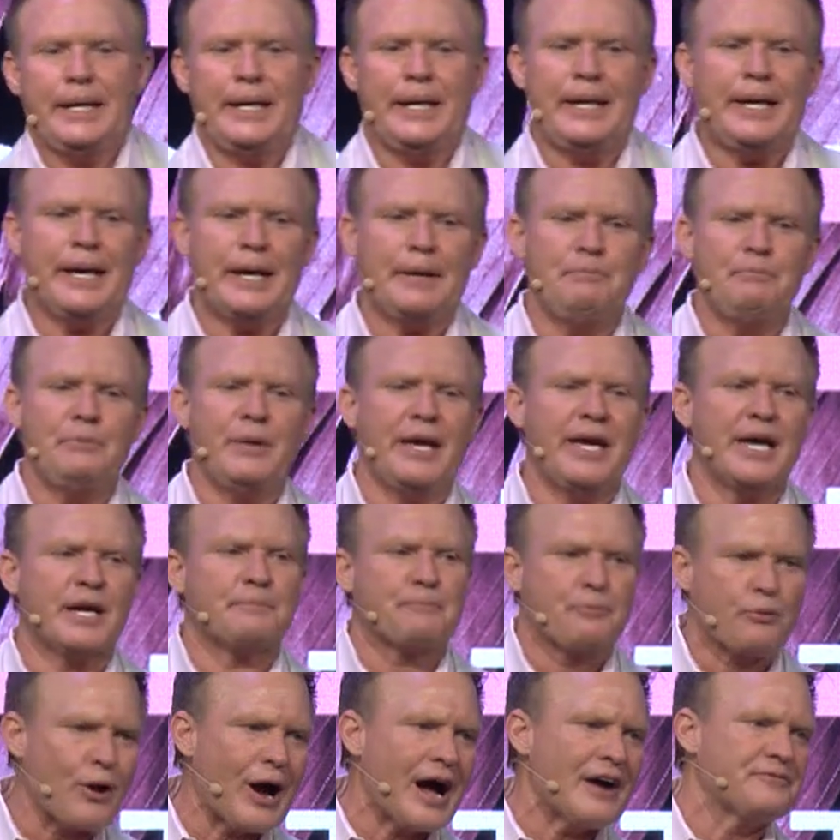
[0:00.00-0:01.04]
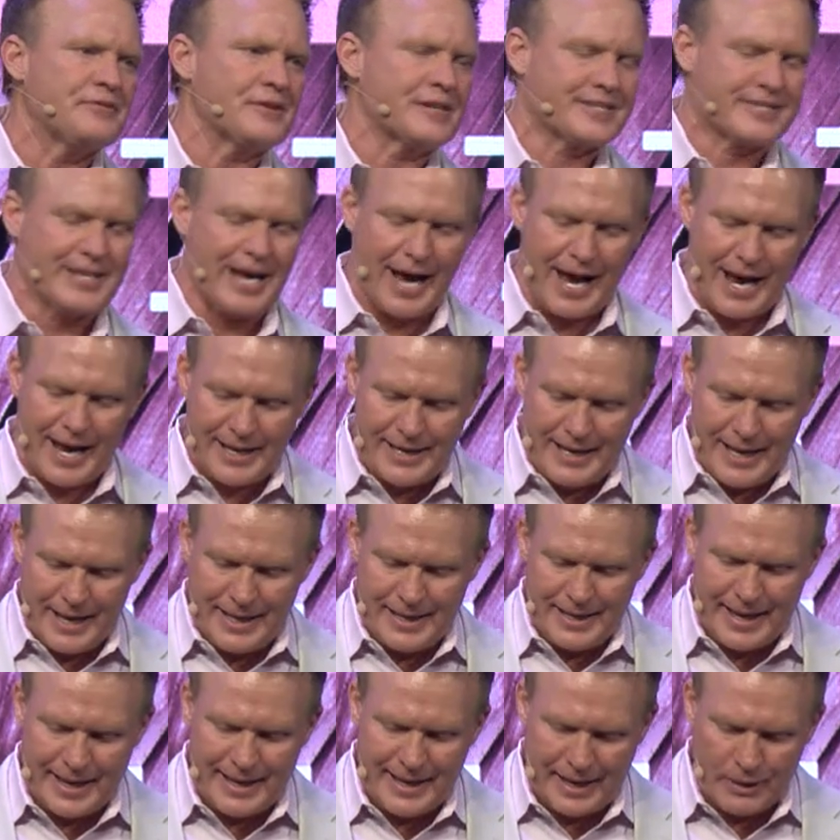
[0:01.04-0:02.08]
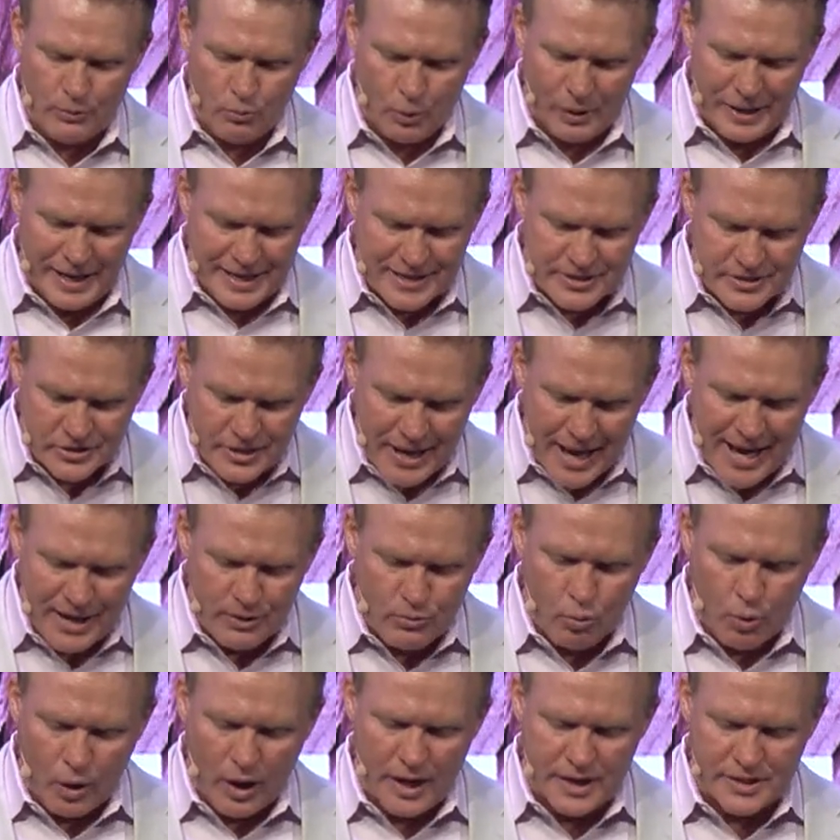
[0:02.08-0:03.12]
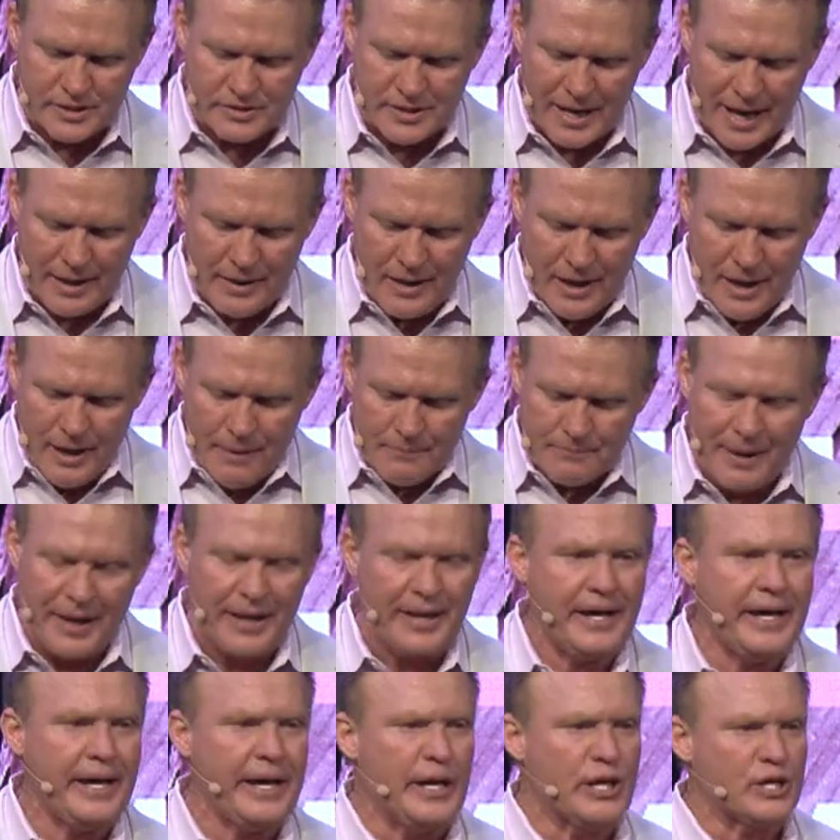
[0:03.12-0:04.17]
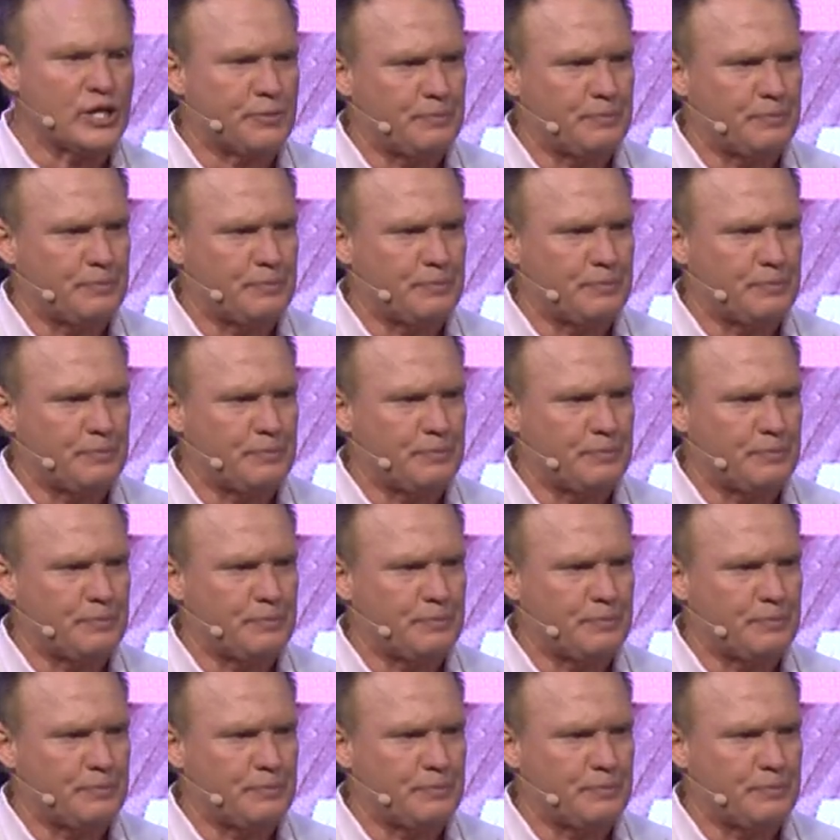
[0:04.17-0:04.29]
He had prophesied, and what he said was that he,